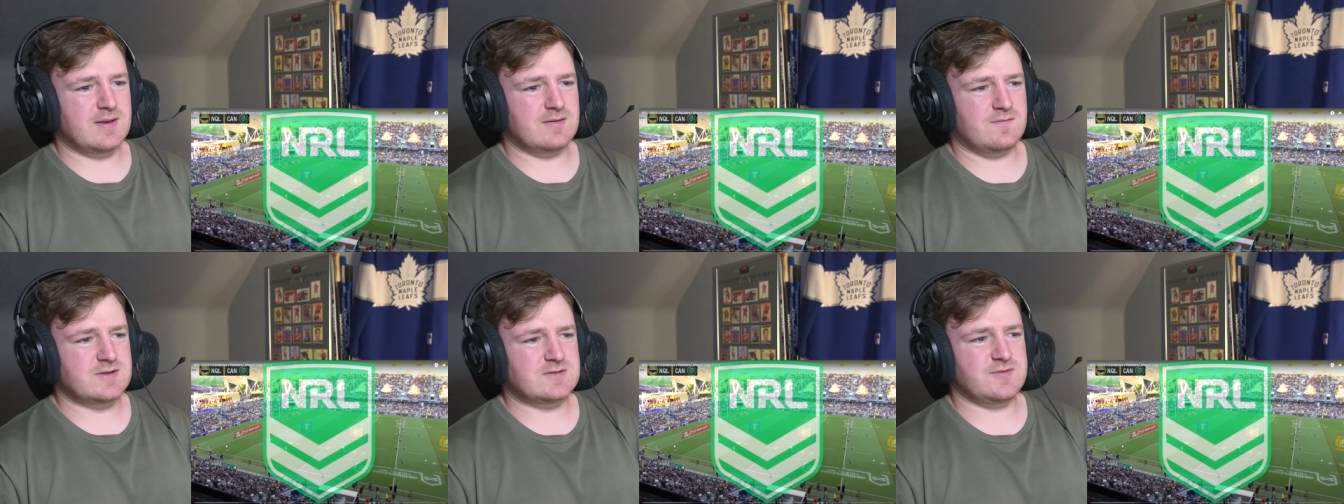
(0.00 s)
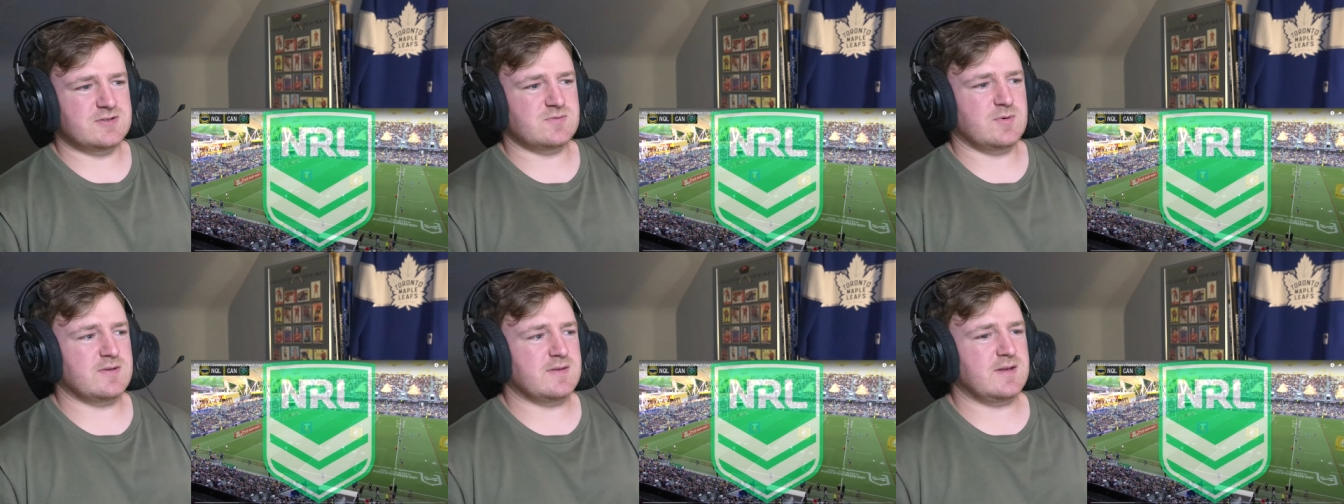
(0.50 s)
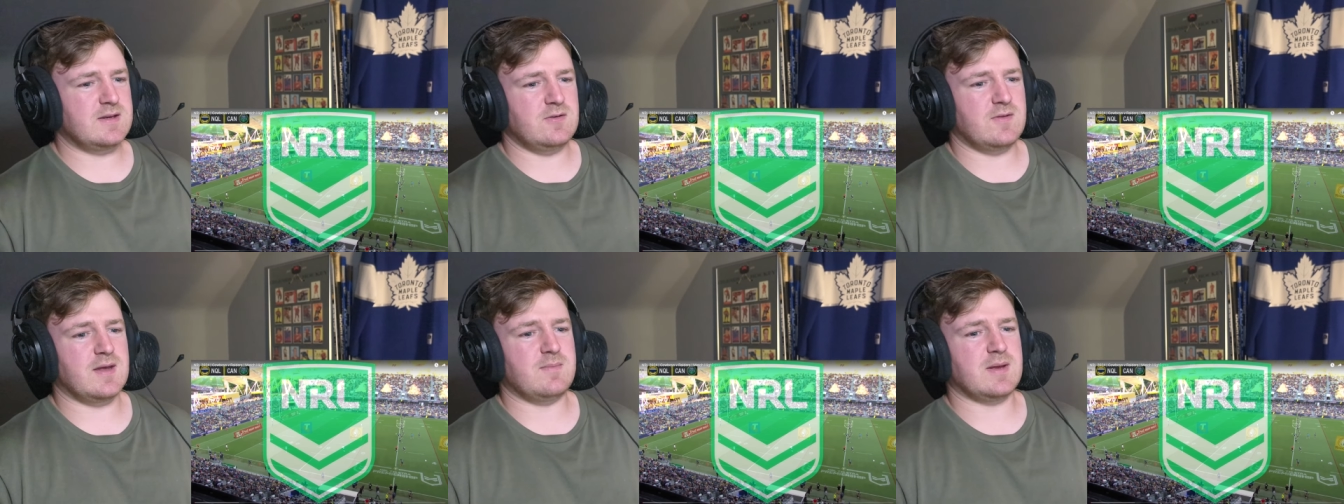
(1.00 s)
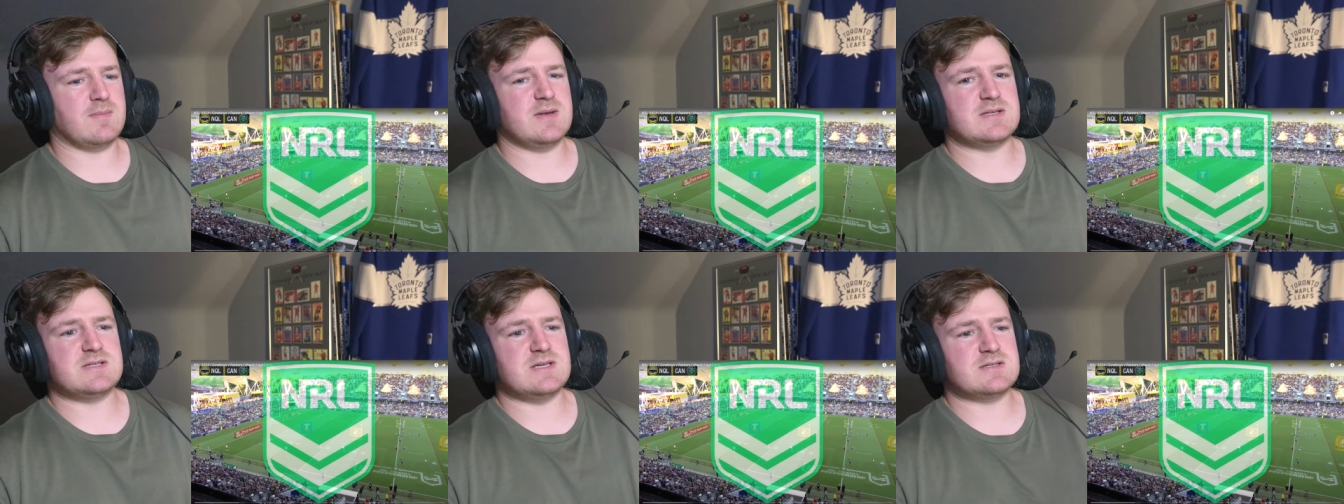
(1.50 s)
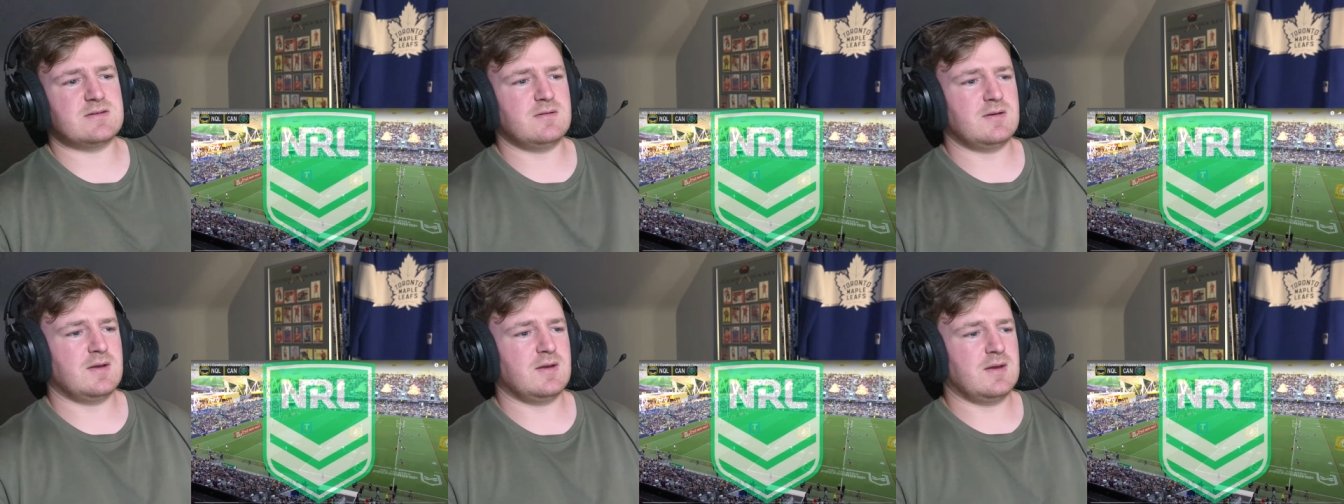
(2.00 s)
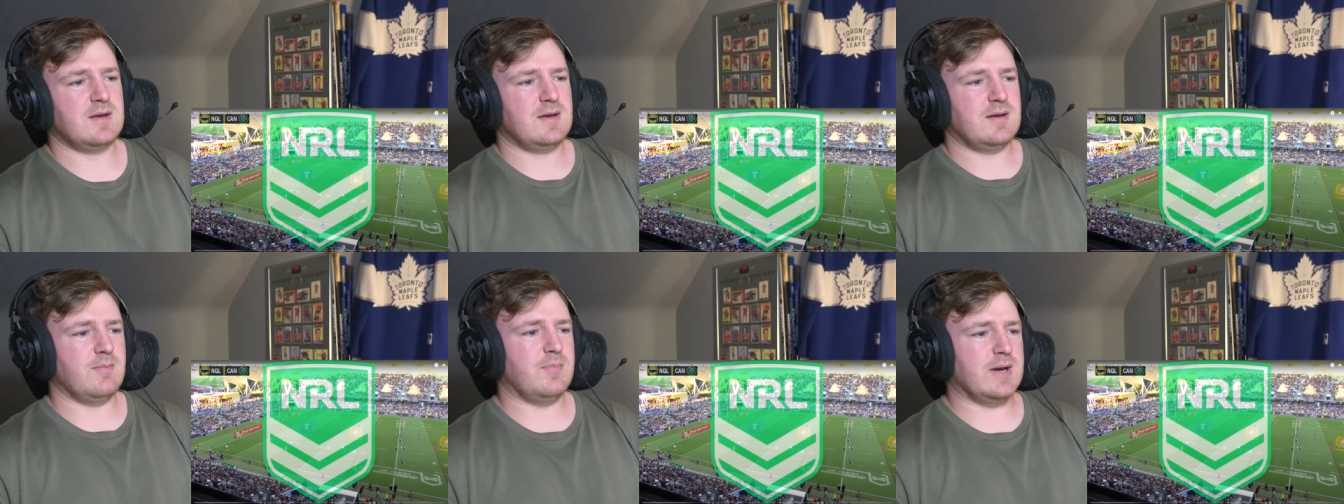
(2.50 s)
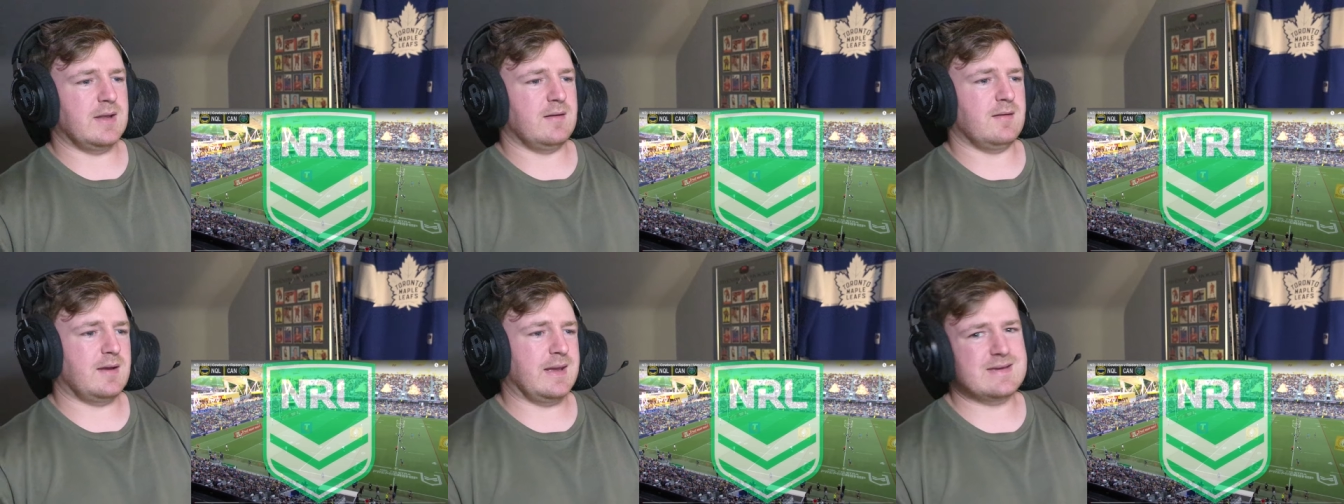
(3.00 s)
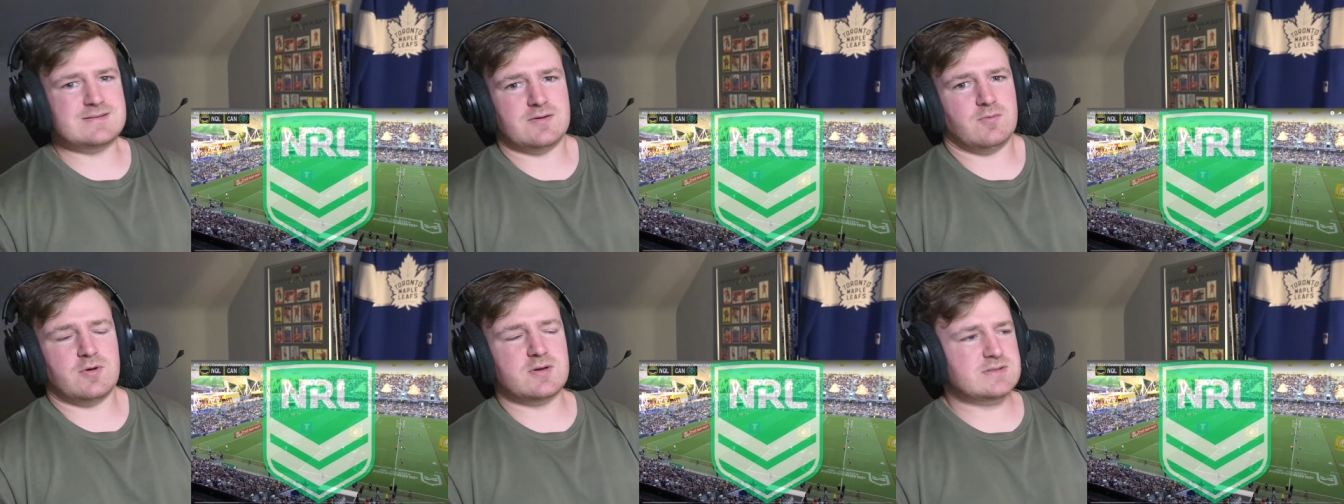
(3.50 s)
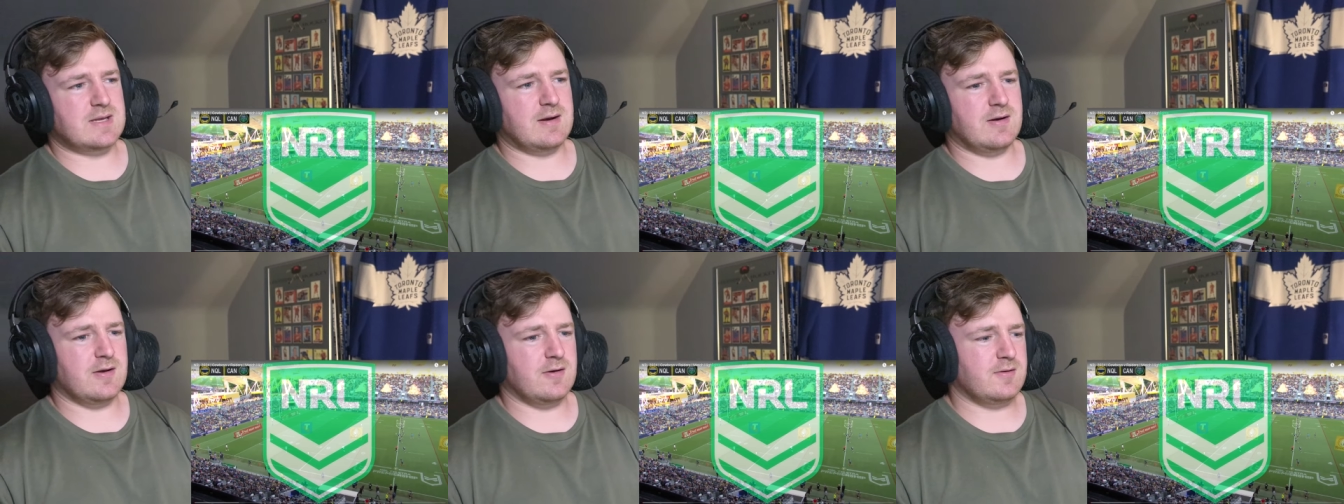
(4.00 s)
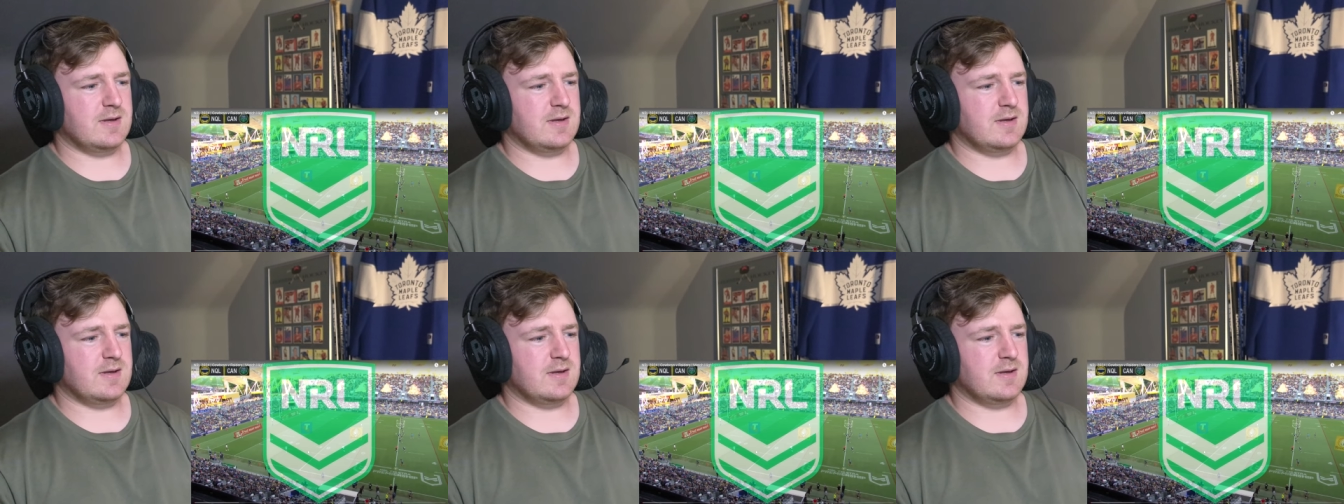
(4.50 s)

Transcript: It just feels weird that they do that in like mid season, but I guess it works. I don't know.